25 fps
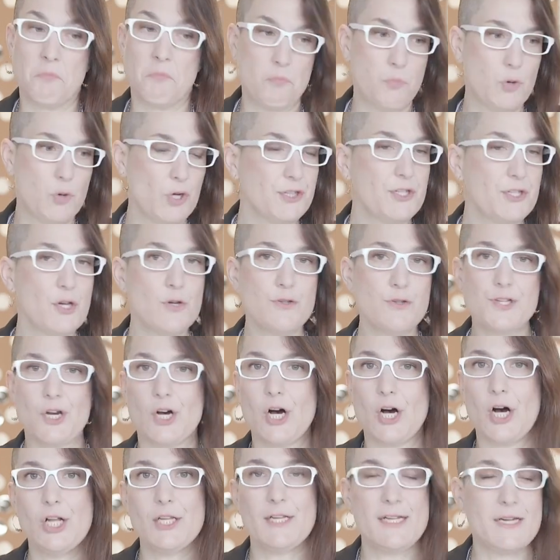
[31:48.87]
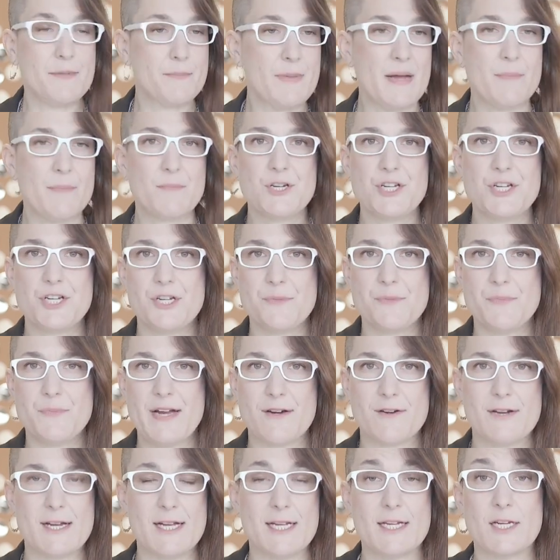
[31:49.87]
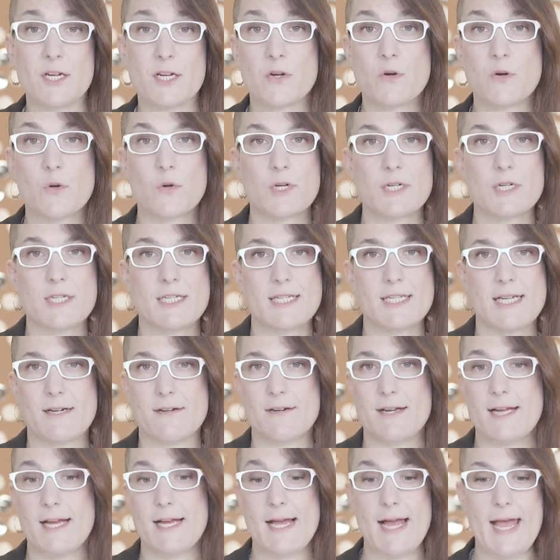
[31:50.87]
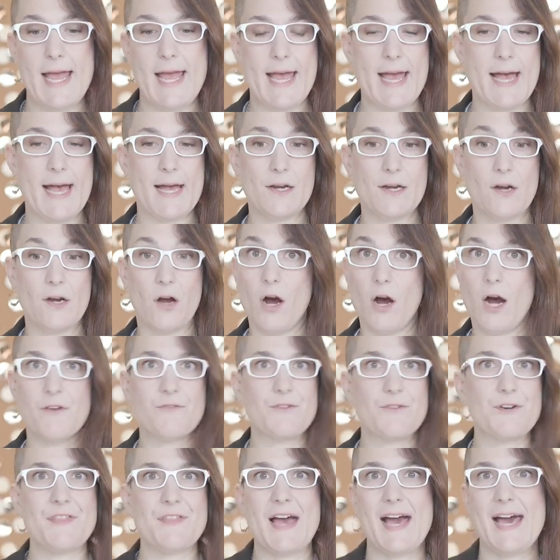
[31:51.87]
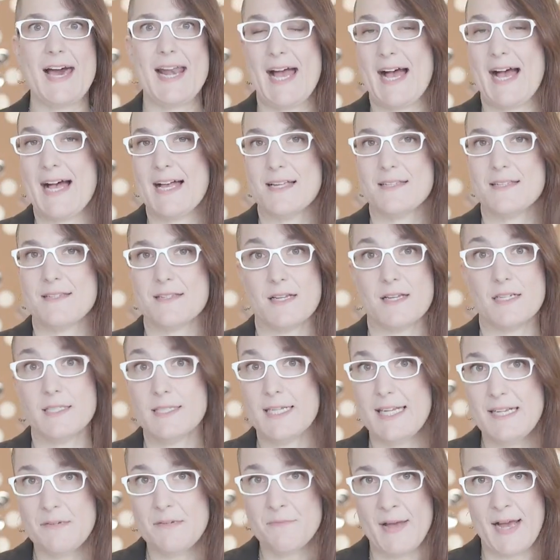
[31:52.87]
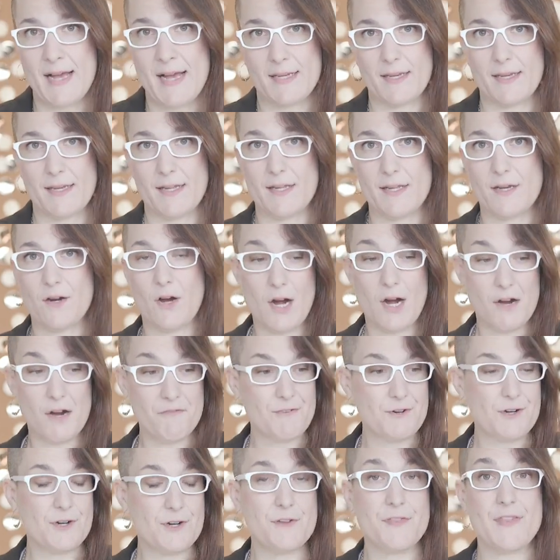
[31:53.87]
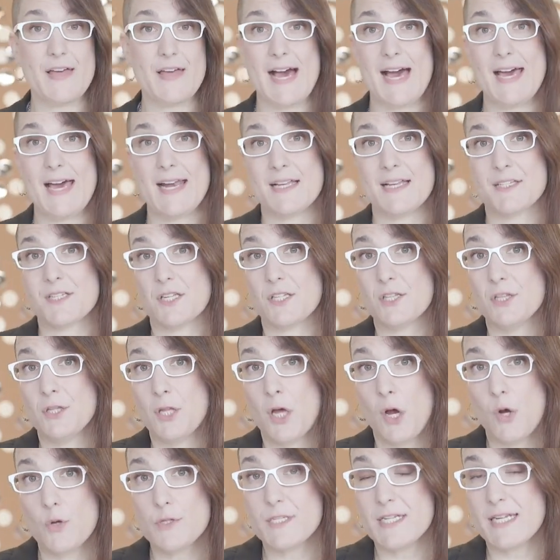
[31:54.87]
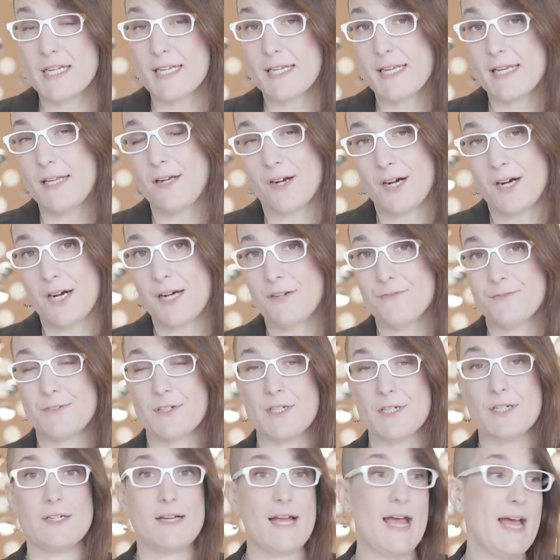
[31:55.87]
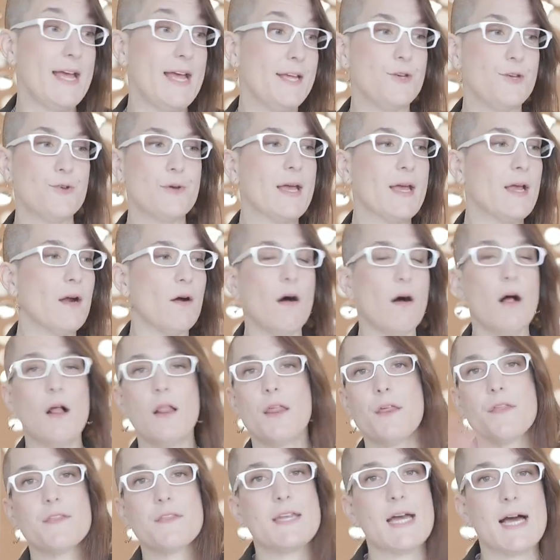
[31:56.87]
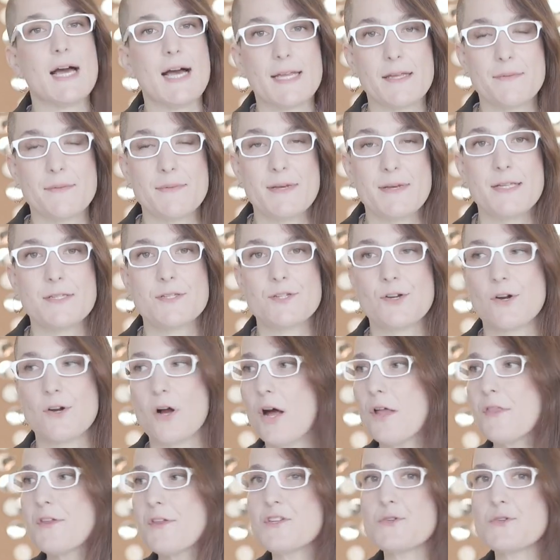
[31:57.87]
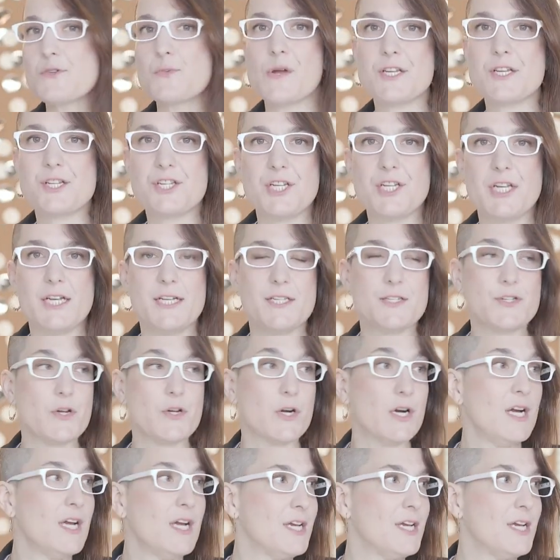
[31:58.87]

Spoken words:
Put those all in a membership area, in a course area, and offer that as a lead magnet. Offer that as a low ticket offer. Hey, you get all of the documents or all the spreadsheets or